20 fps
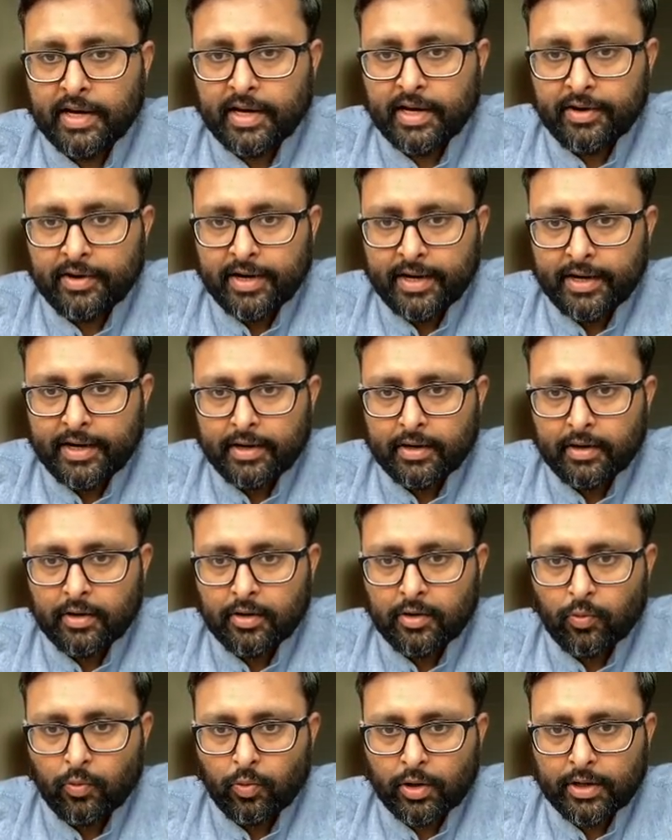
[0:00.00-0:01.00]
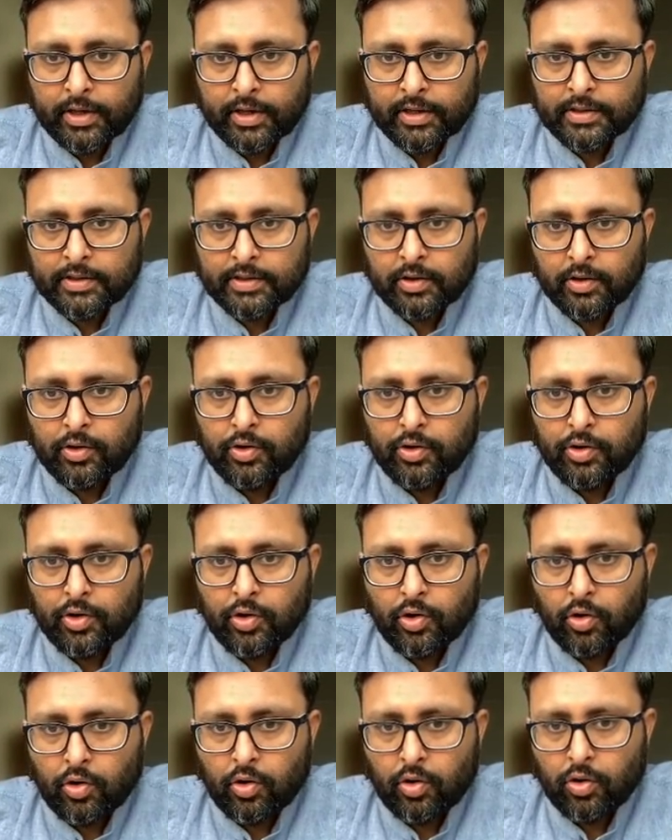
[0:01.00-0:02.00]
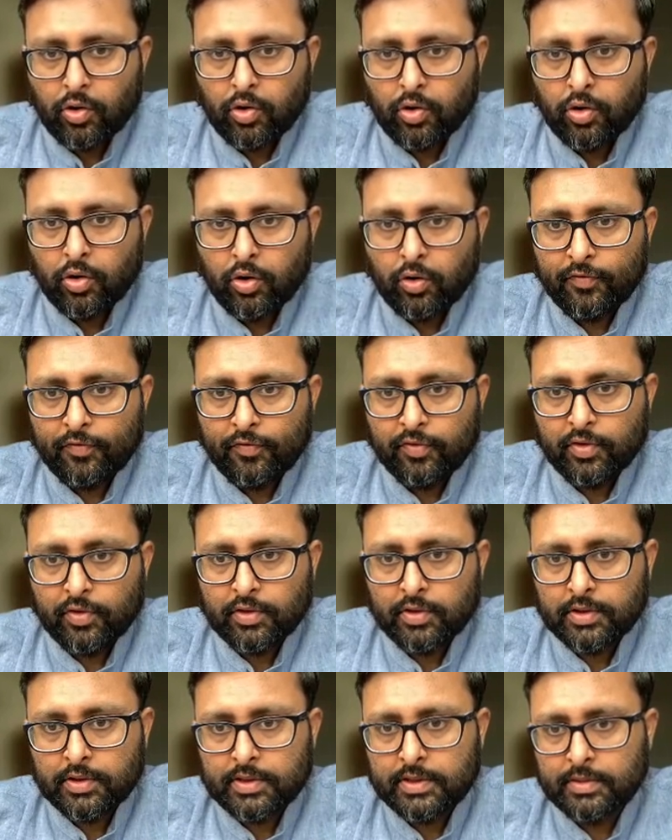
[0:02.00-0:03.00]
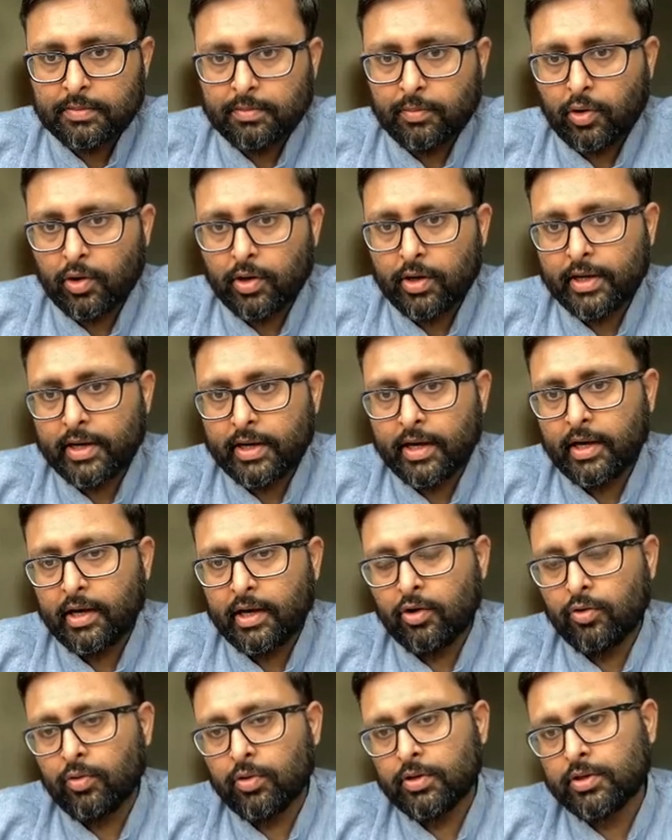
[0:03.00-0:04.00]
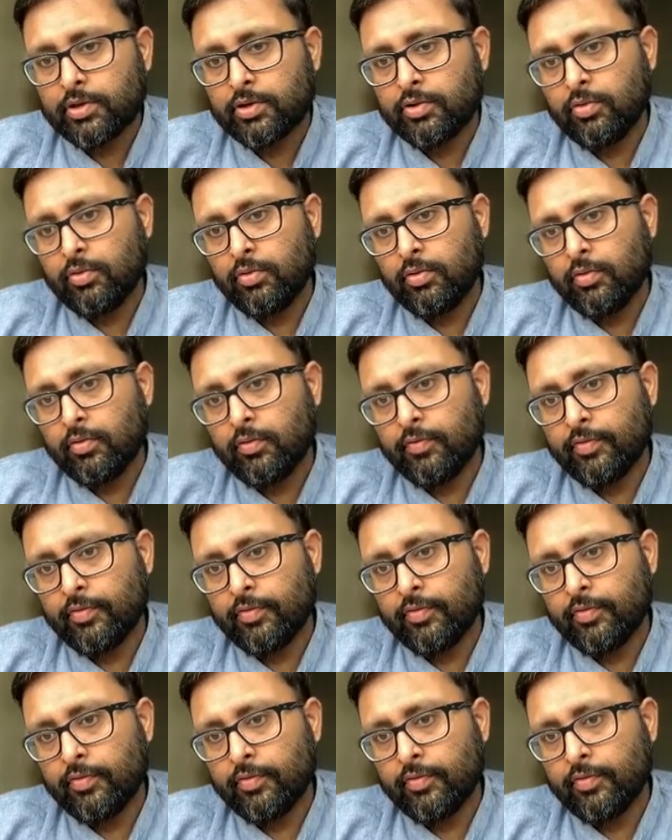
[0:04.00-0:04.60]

can I write what is log of small k equals to,